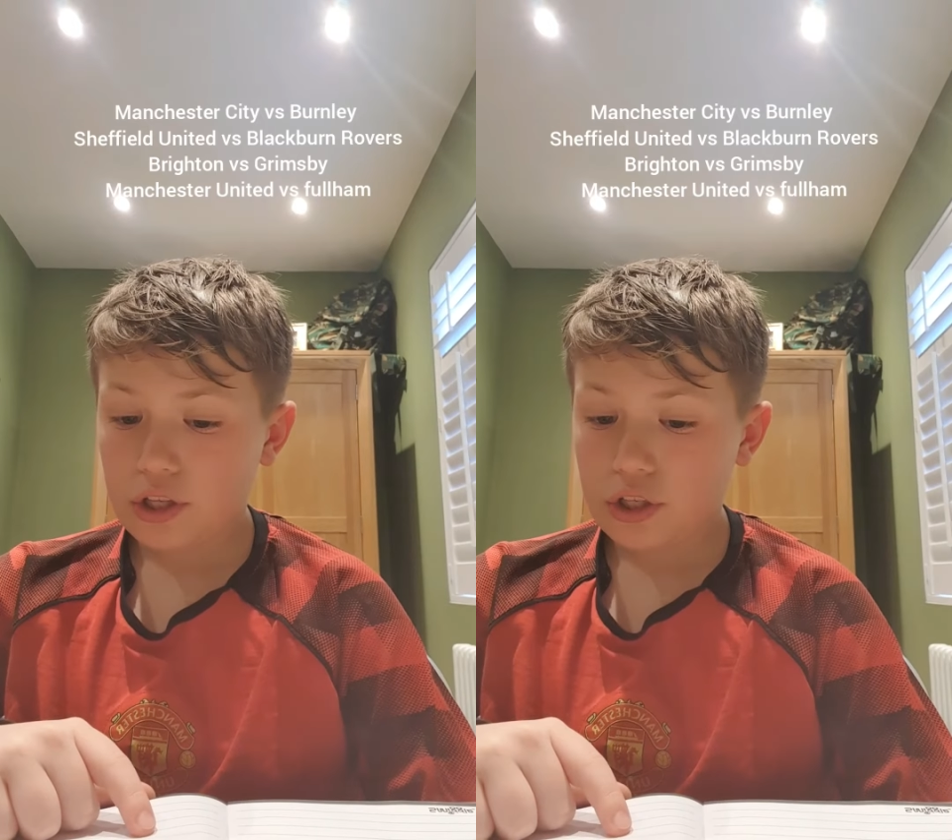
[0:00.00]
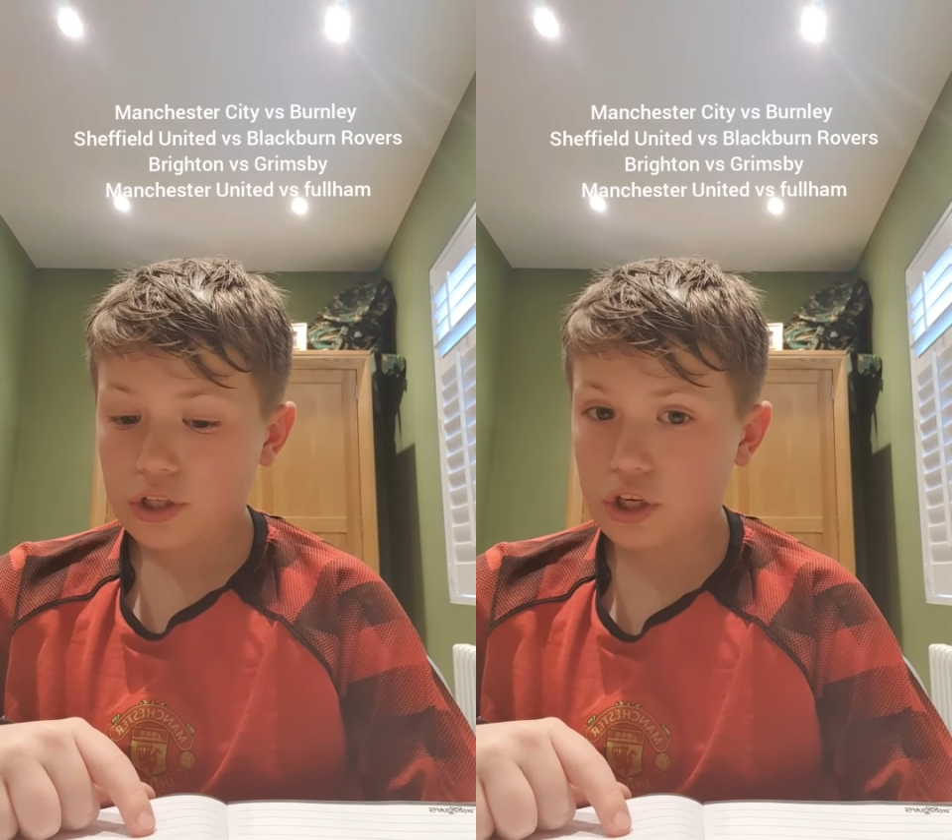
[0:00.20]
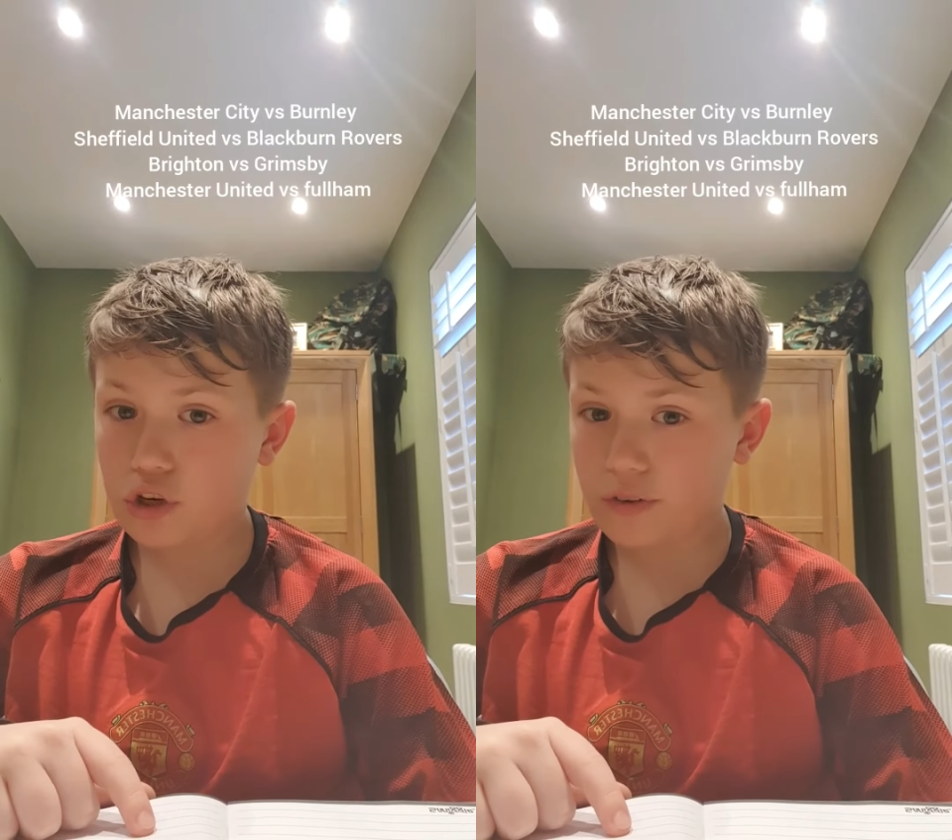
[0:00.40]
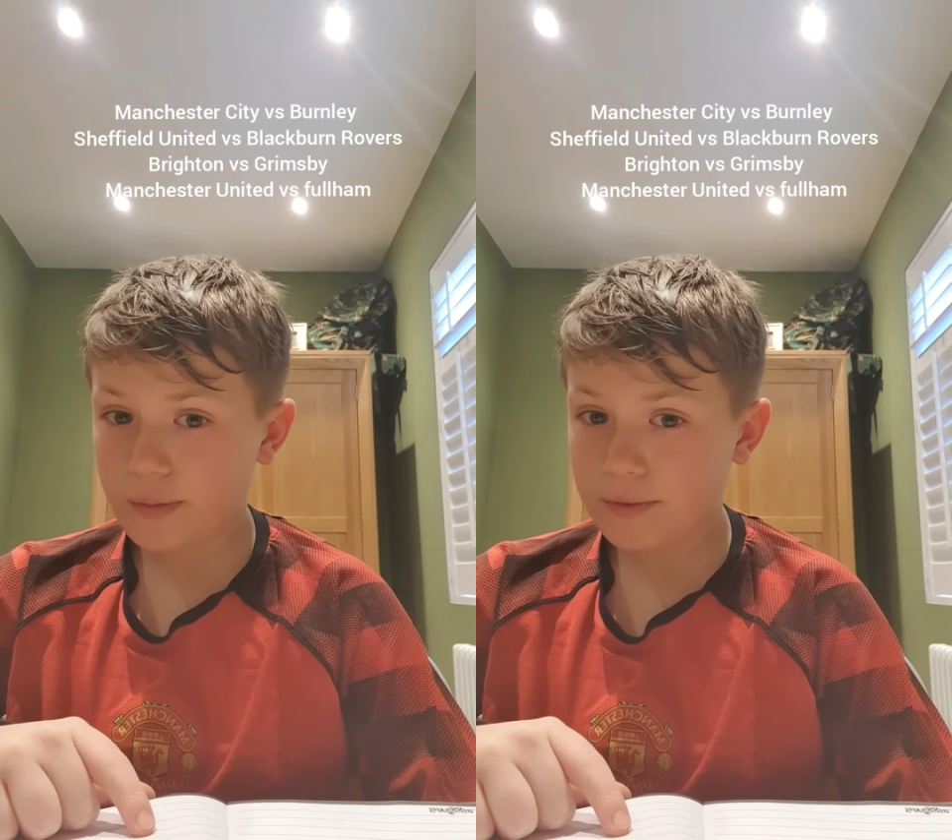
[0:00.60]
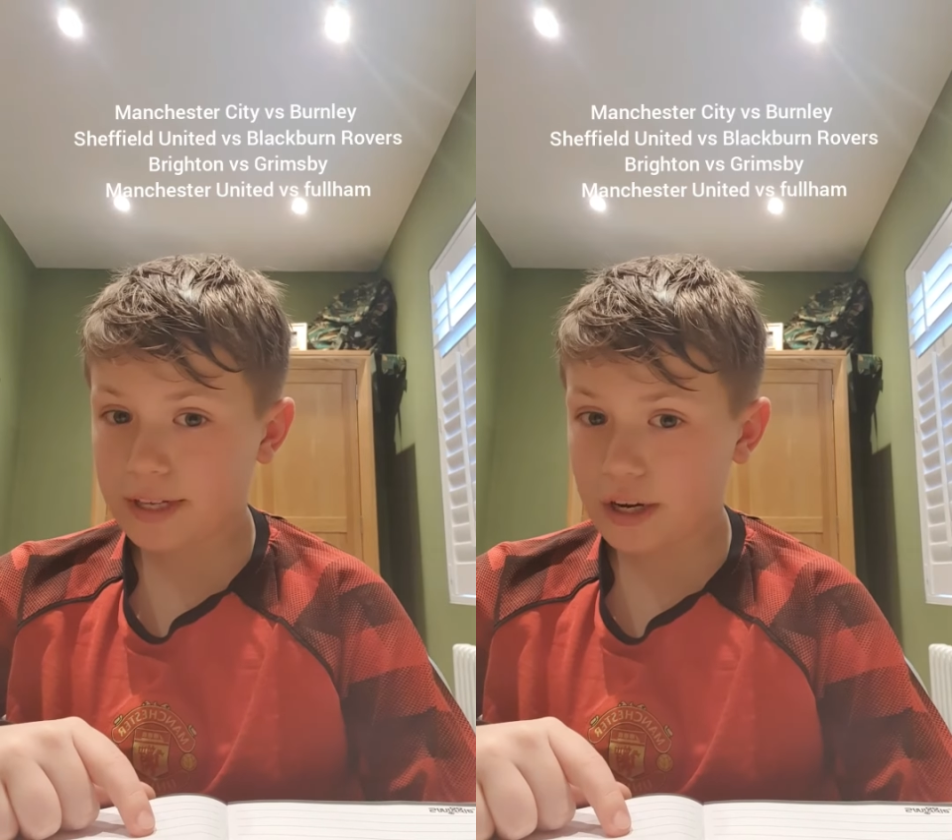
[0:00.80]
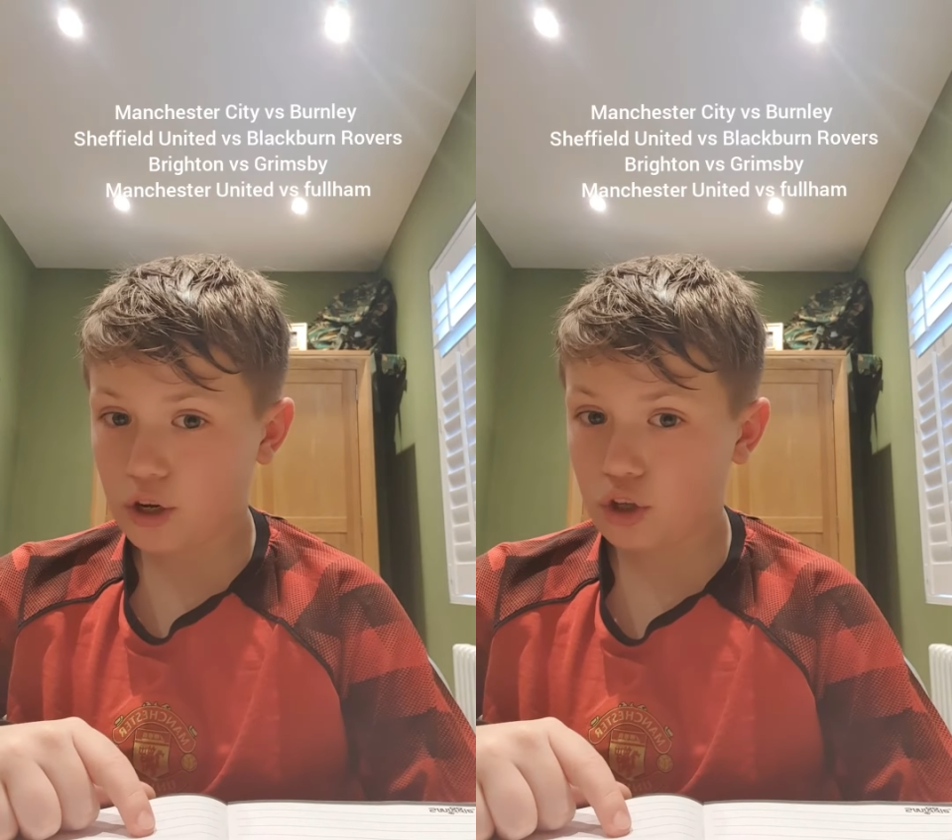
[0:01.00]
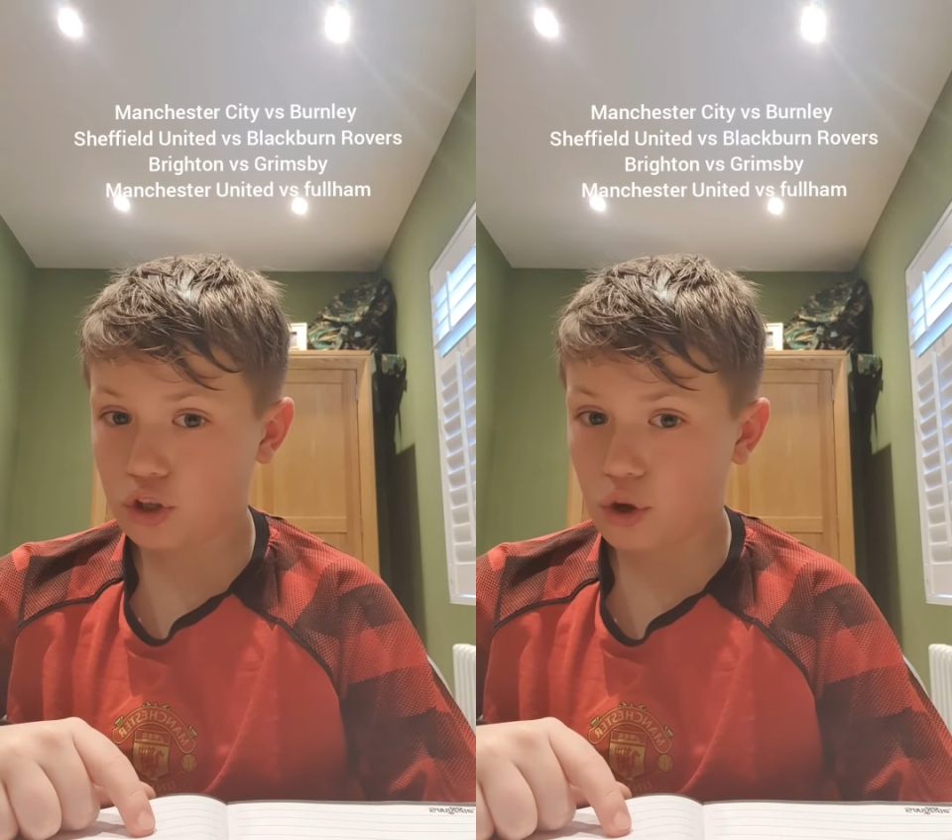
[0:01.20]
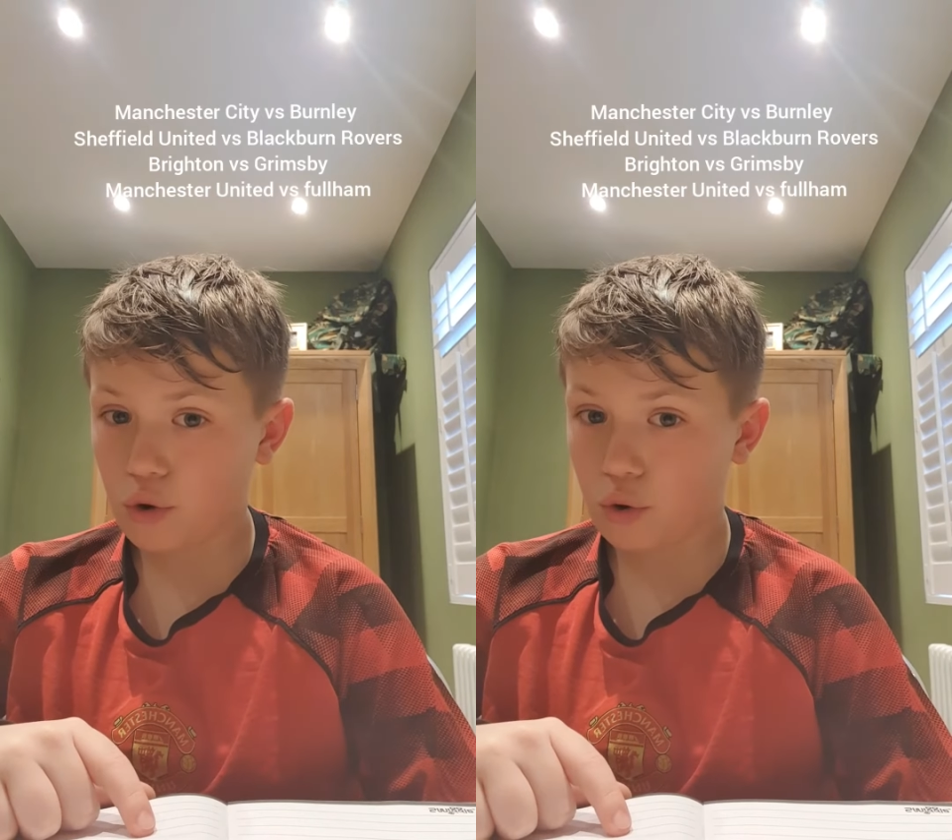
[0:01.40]
So Grimsby could
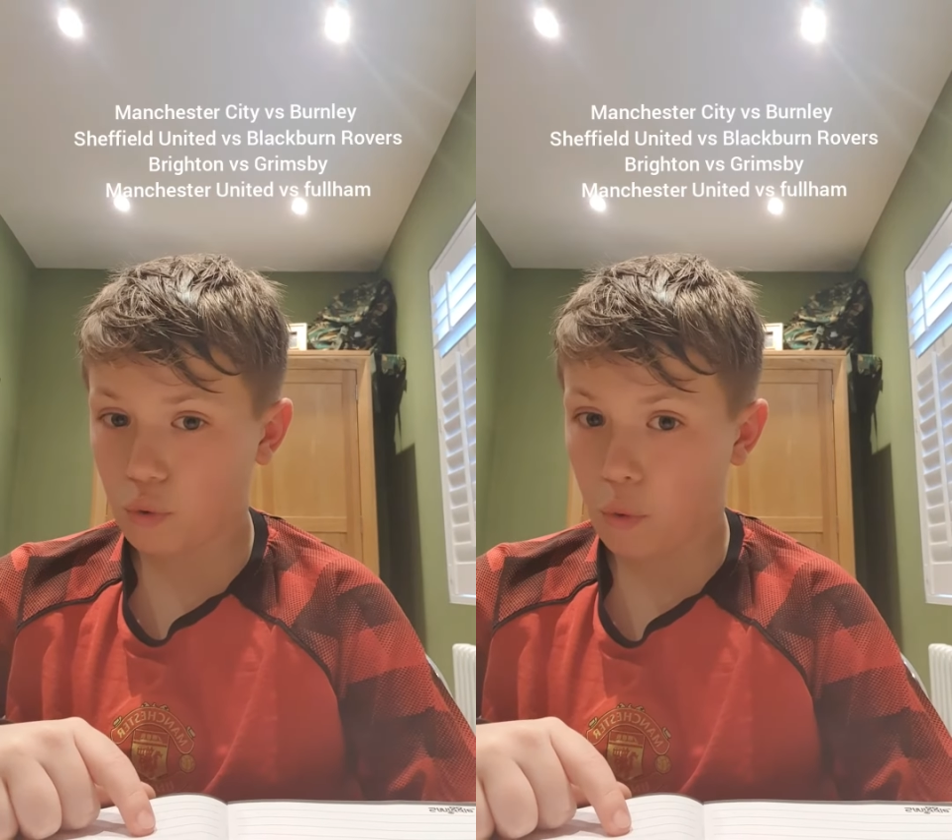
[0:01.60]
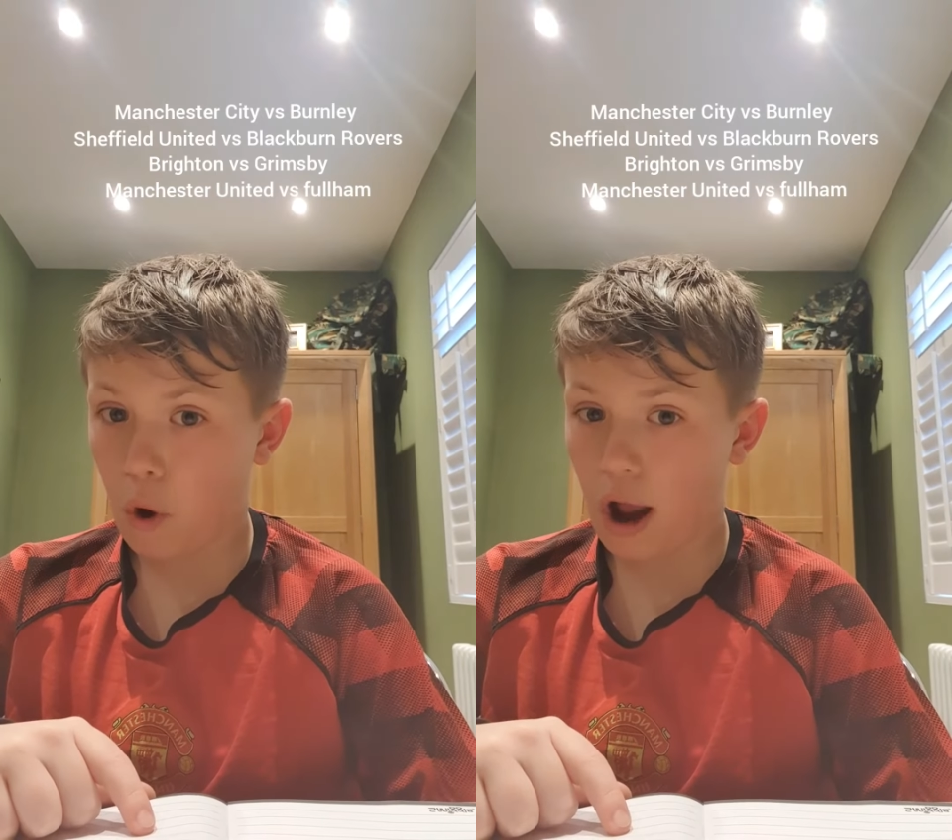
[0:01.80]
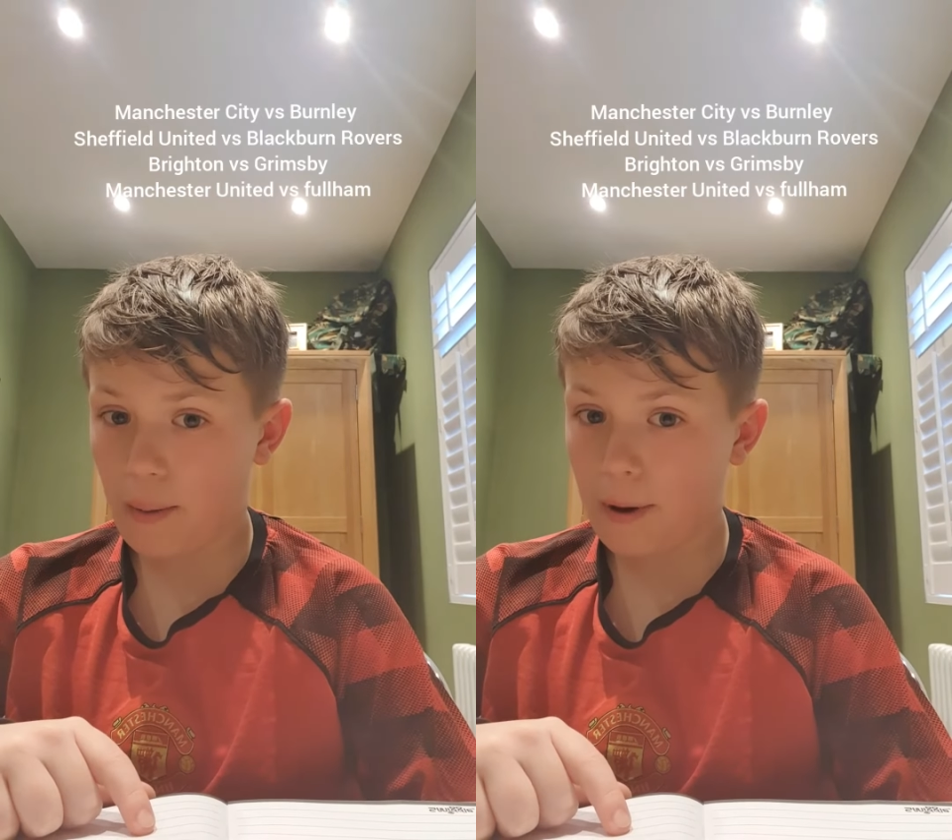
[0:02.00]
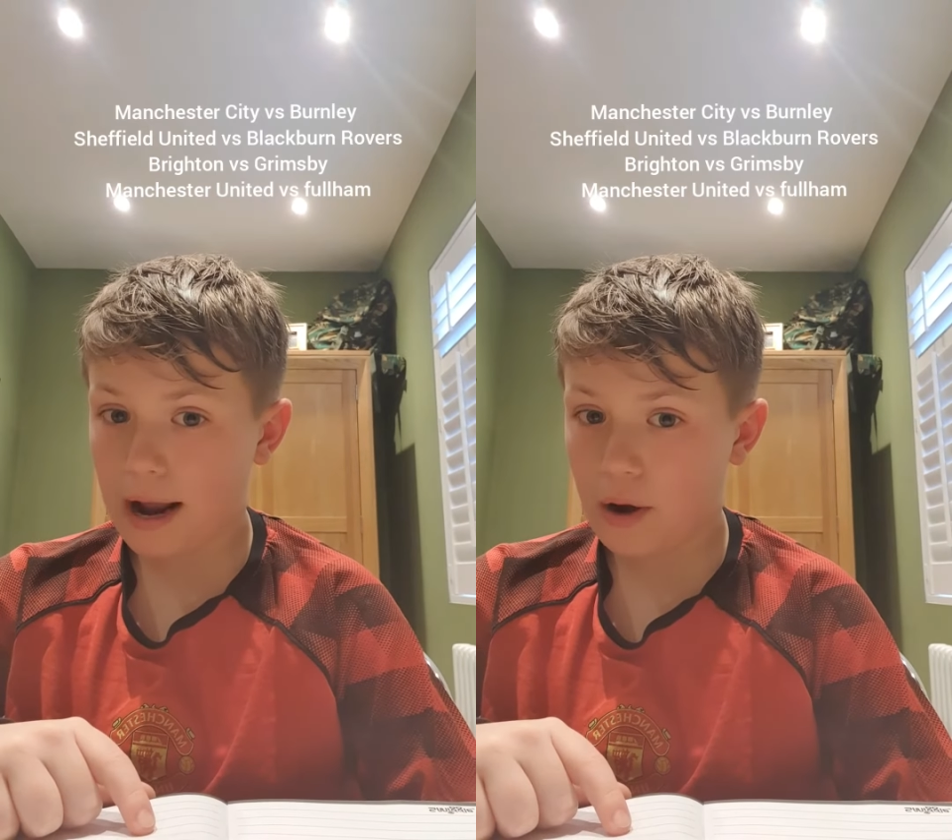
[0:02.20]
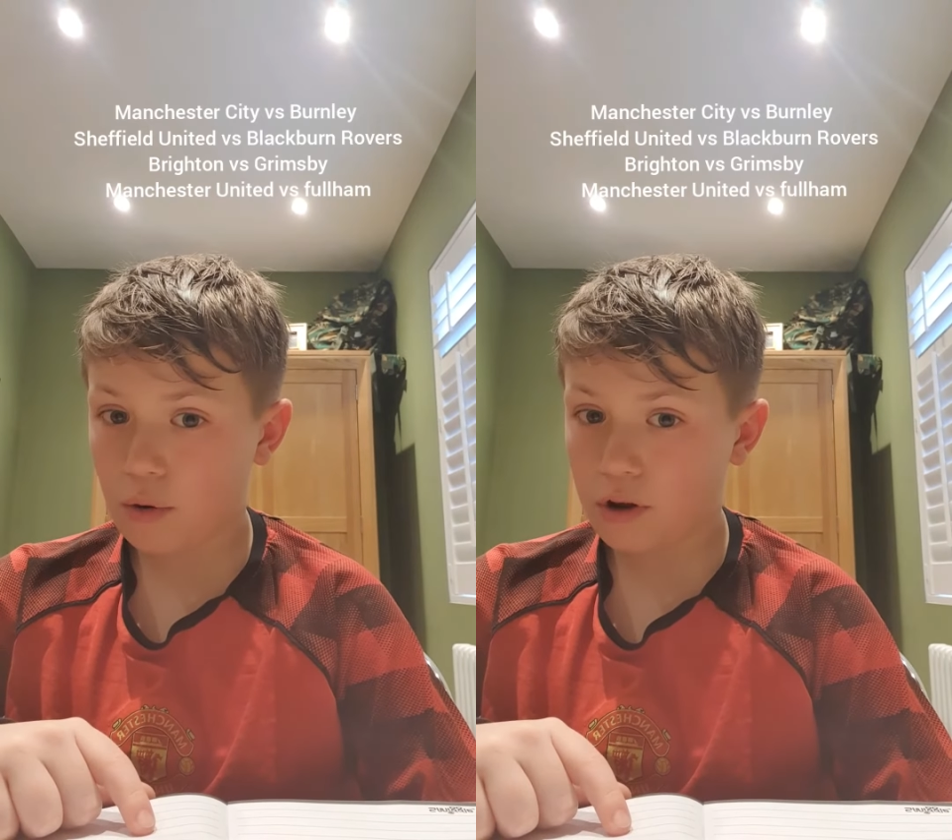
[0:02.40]
do quite well.